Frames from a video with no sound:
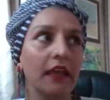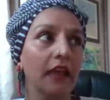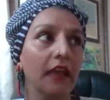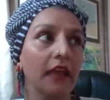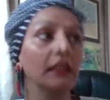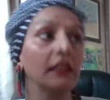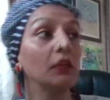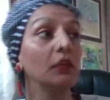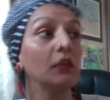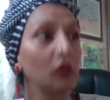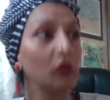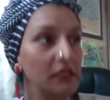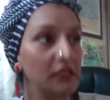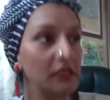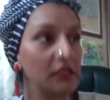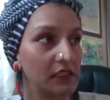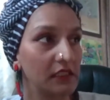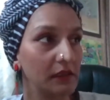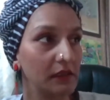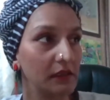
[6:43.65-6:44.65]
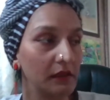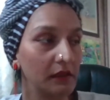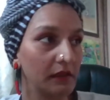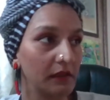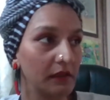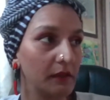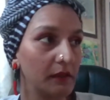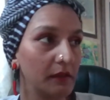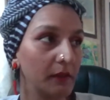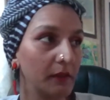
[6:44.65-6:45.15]
and he wanted
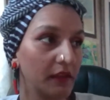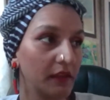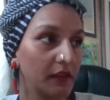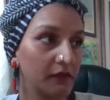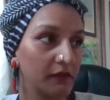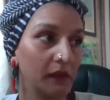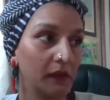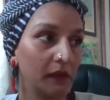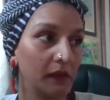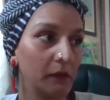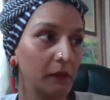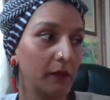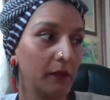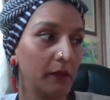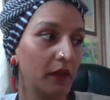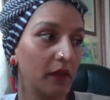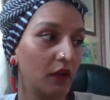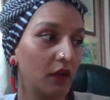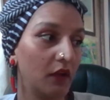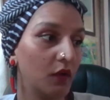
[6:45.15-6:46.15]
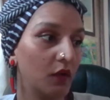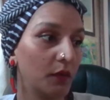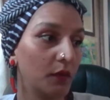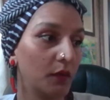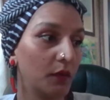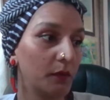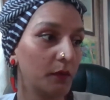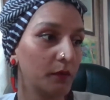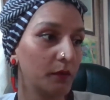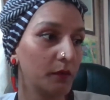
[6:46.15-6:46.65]
to make a film
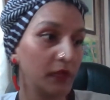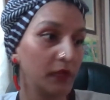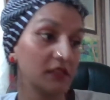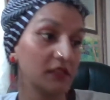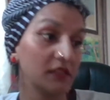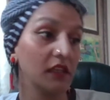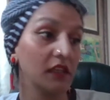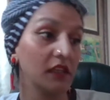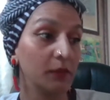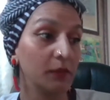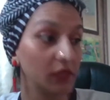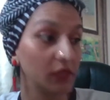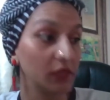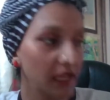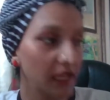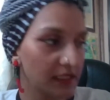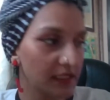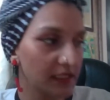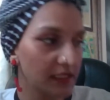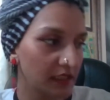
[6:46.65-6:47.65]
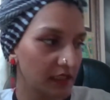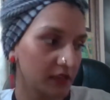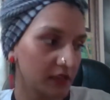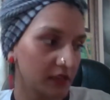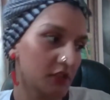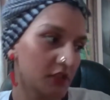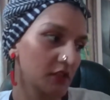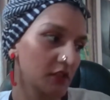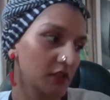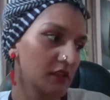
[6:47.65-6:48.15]
about Pakistani burlesque
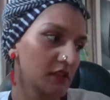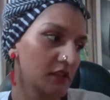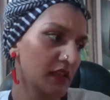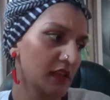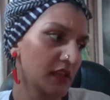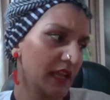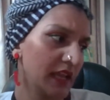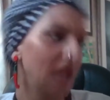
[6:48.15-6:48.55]
dancers.